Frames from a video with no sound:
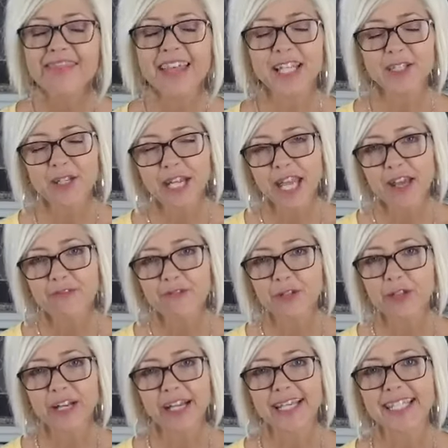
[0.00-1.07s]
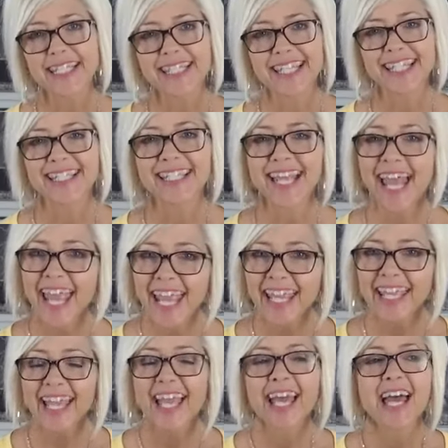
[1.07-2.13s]
that's what I have for you guys
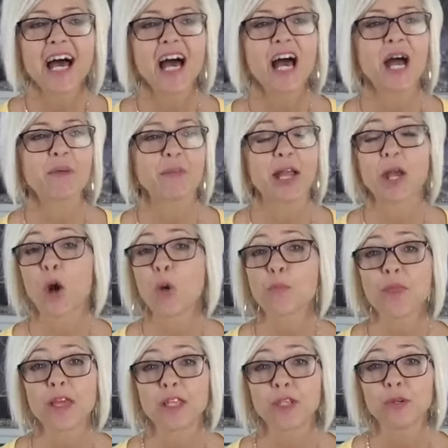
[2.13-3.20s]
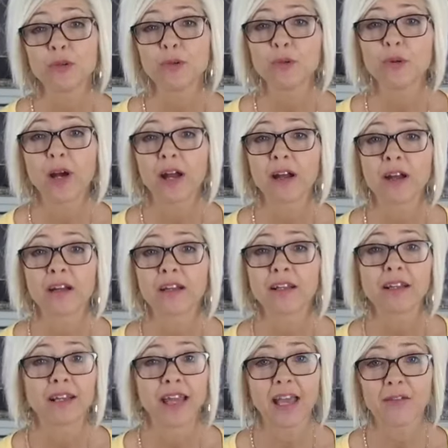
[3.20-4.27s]
today. I hope that you are
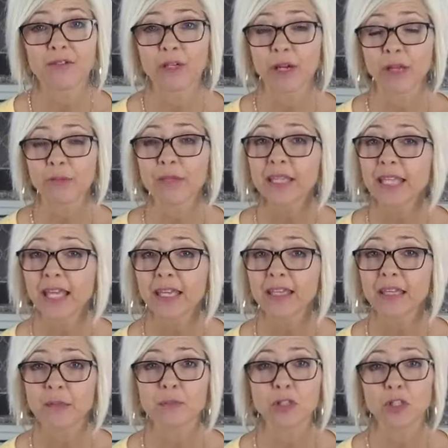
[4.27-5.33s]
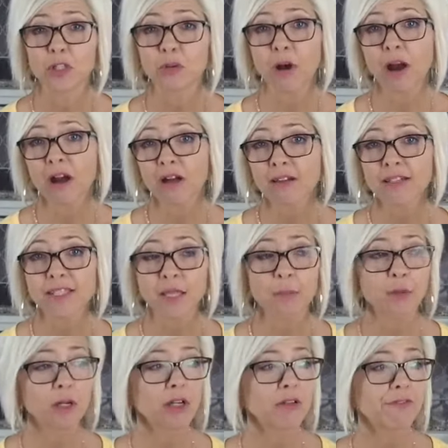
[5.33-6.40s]
going to have a great weekend. I'm sure you are.
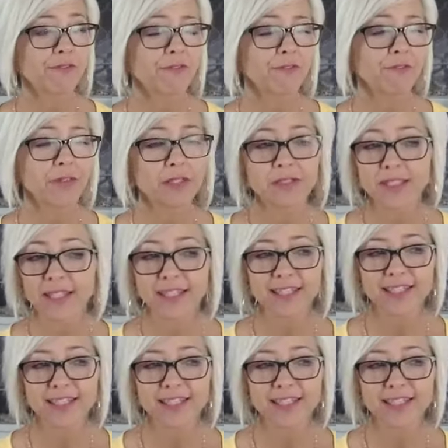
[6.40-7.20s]
Summer feels like